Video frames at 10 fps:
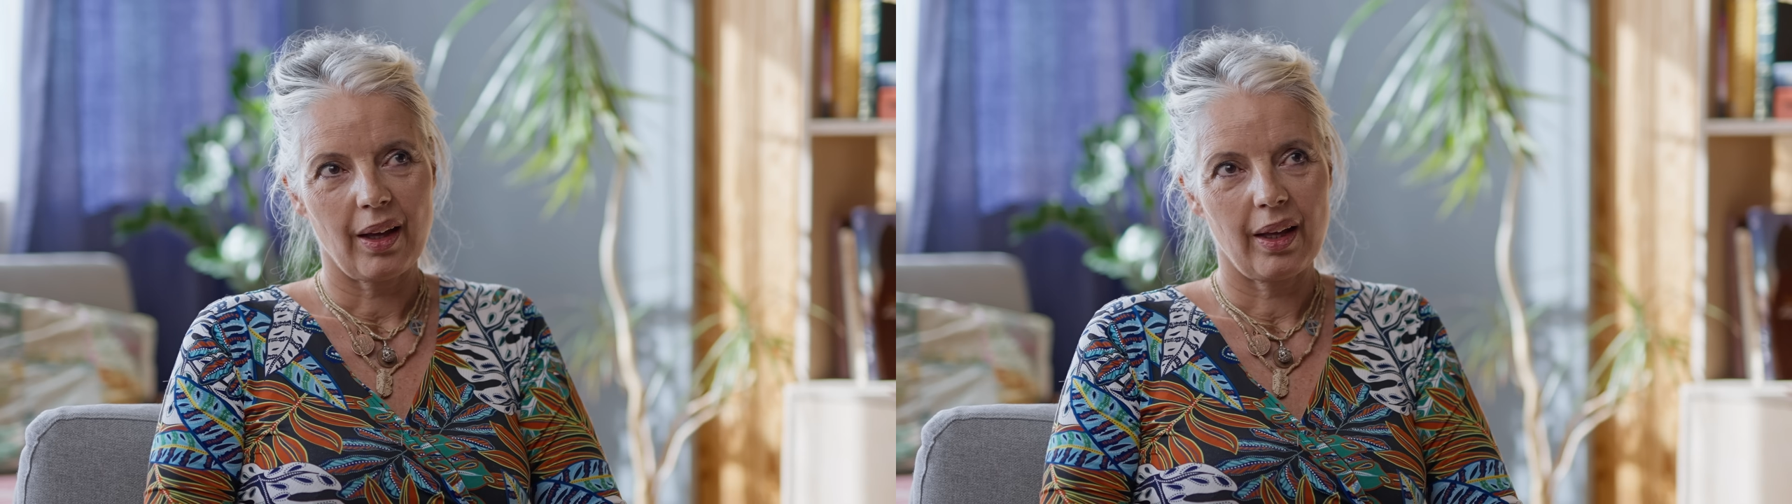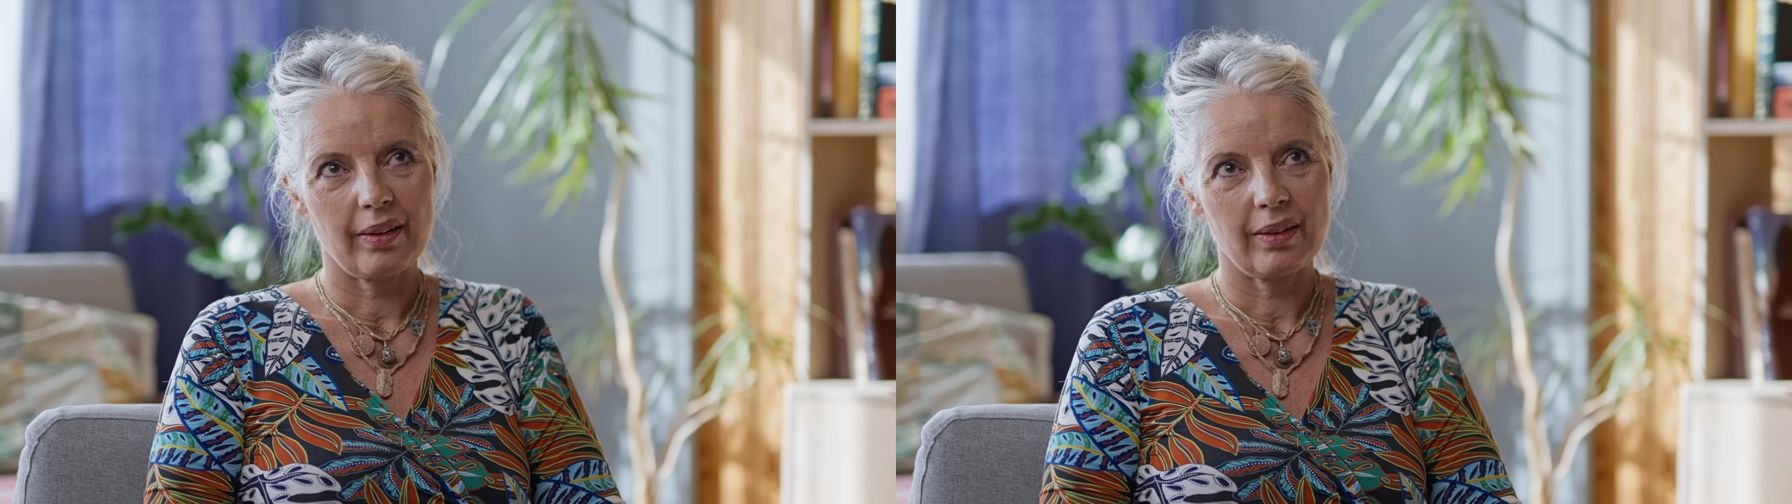
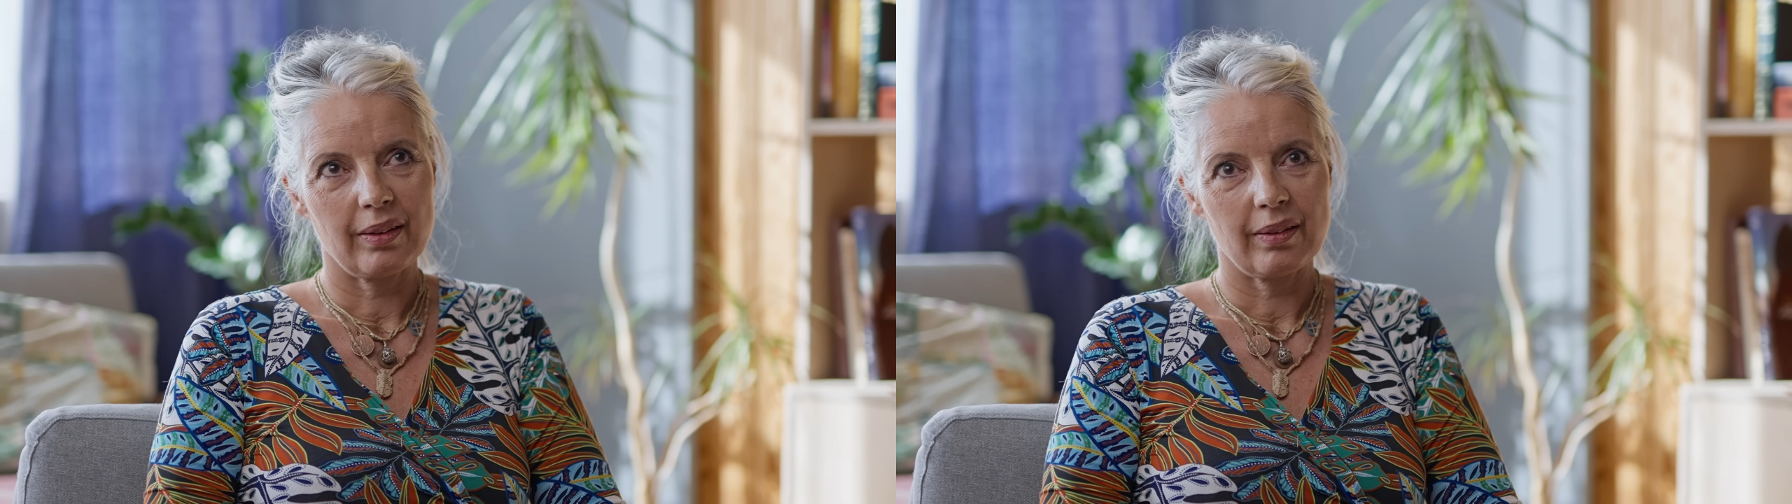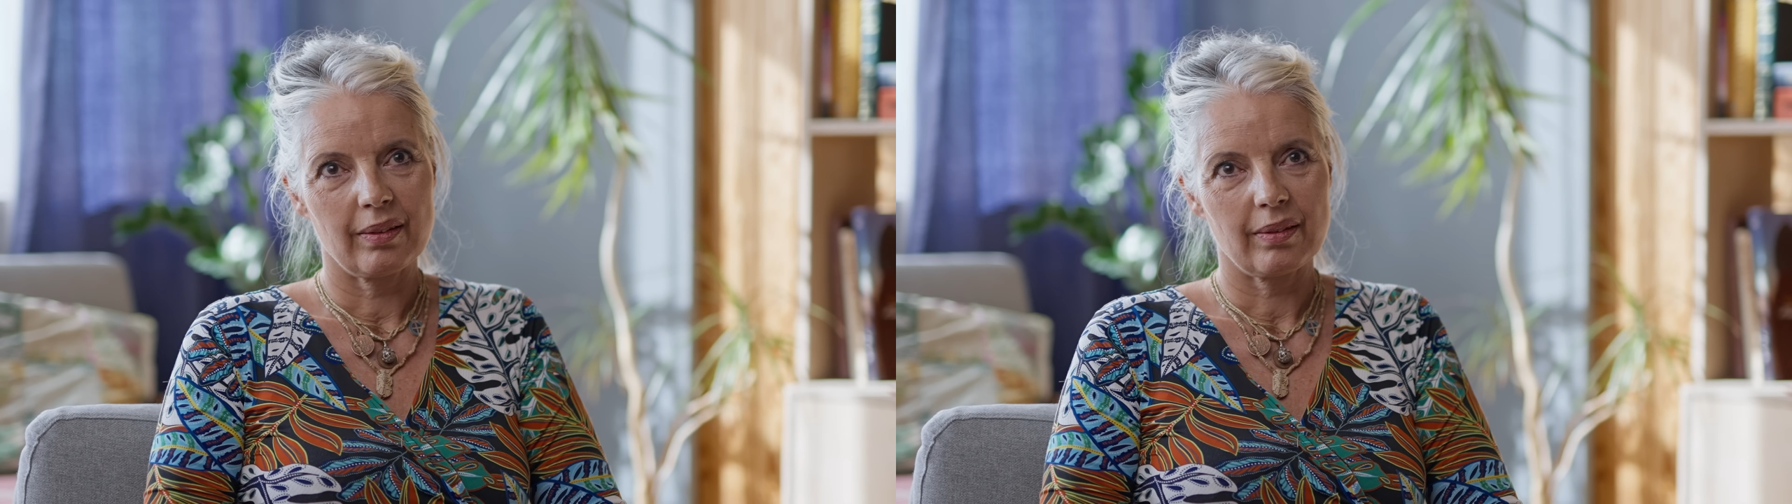
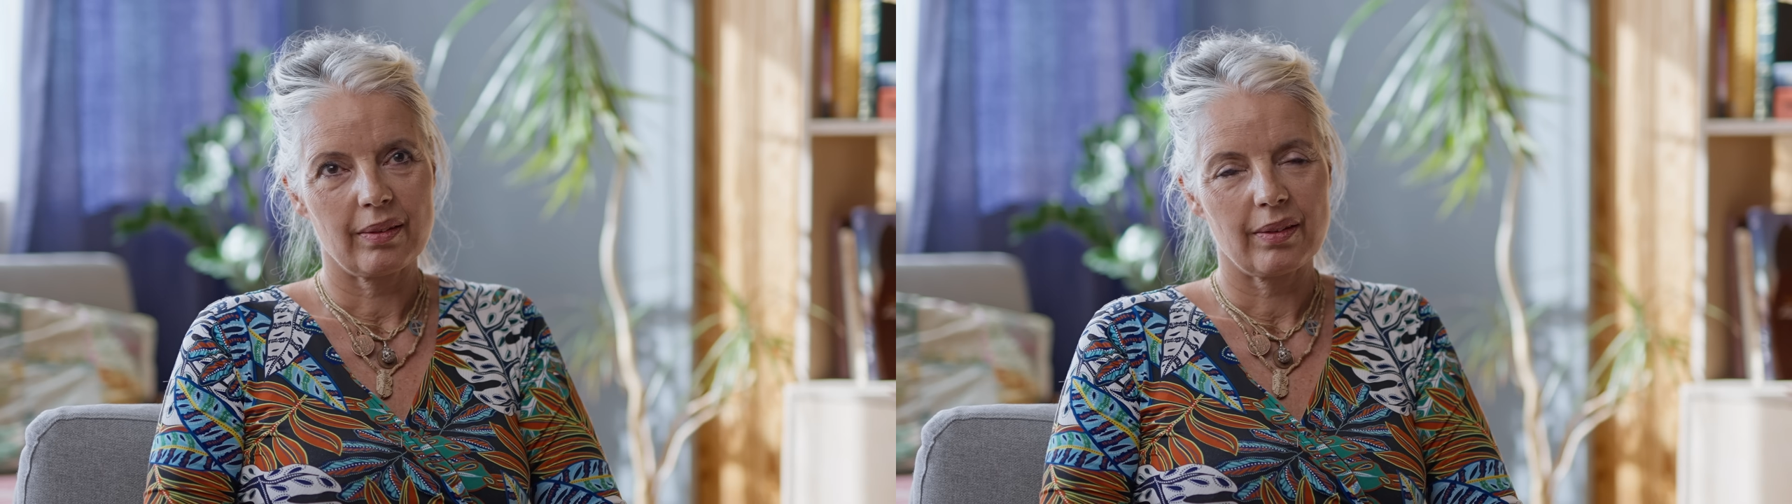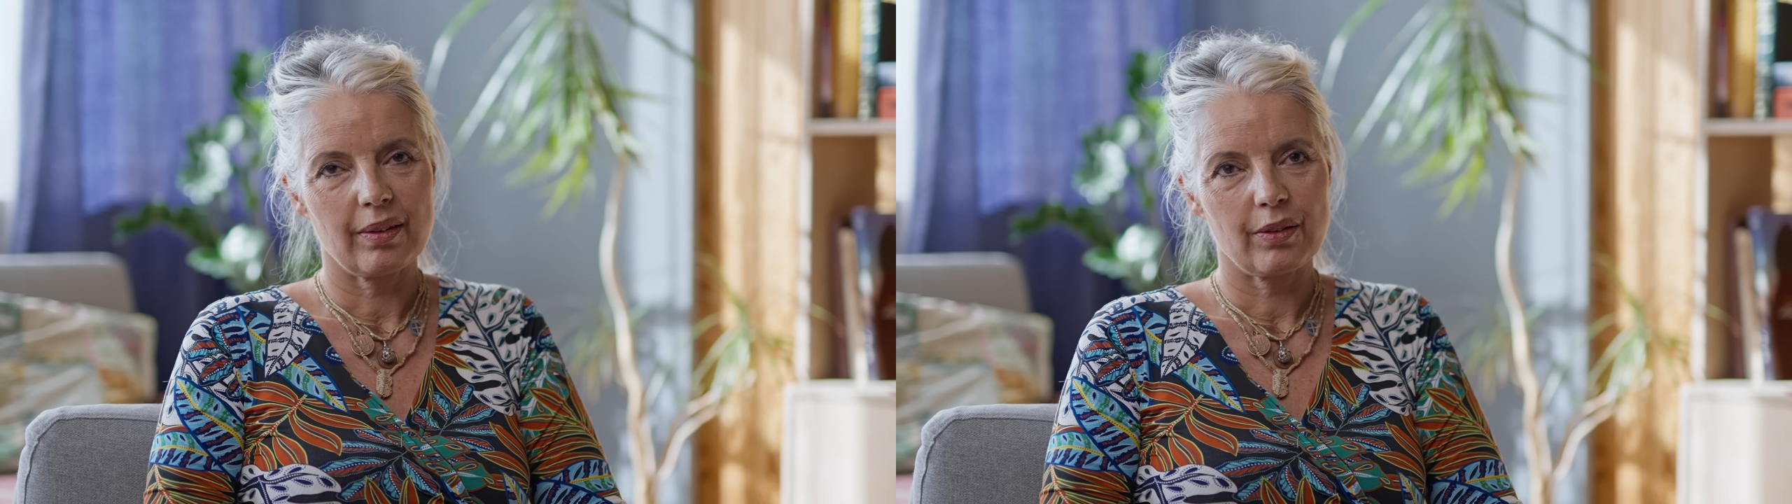And
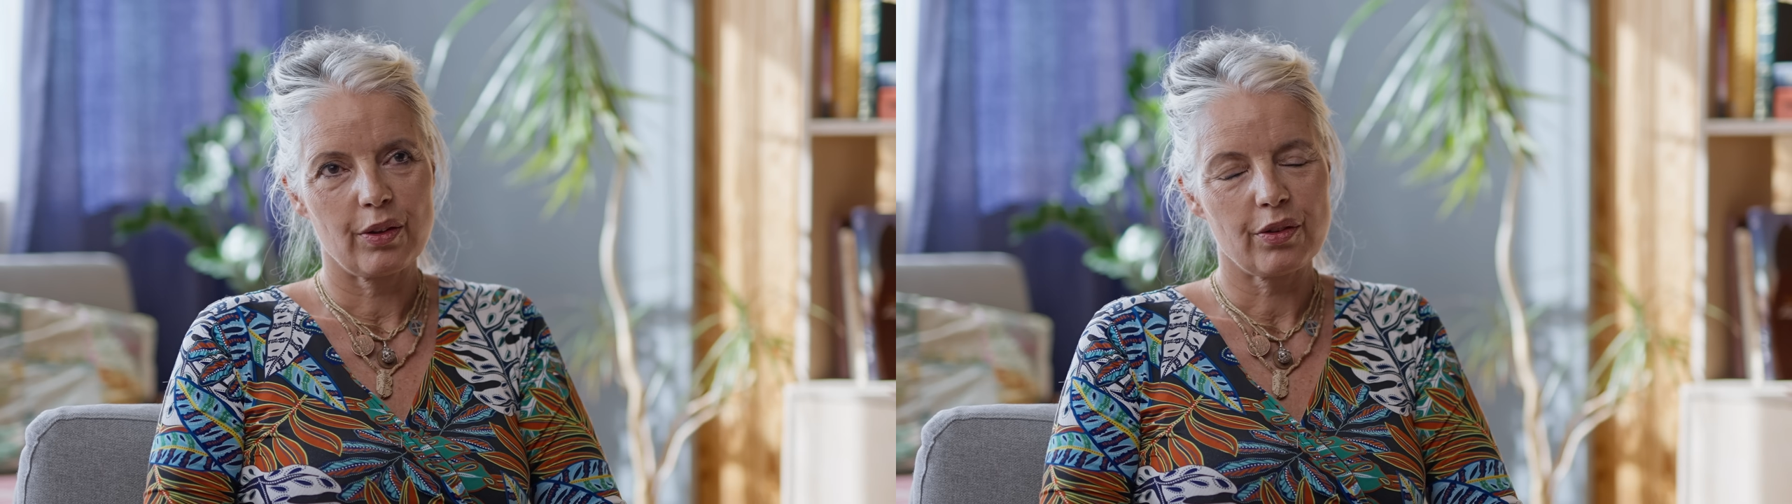the